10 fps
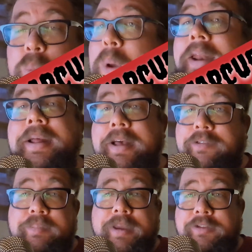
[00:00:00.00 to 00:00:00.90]
One and a
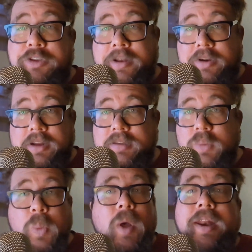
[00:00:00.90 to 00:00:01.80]
half. I'm being generous.
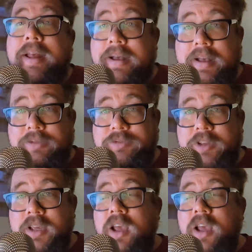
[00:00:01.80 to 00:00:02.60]
One and a half.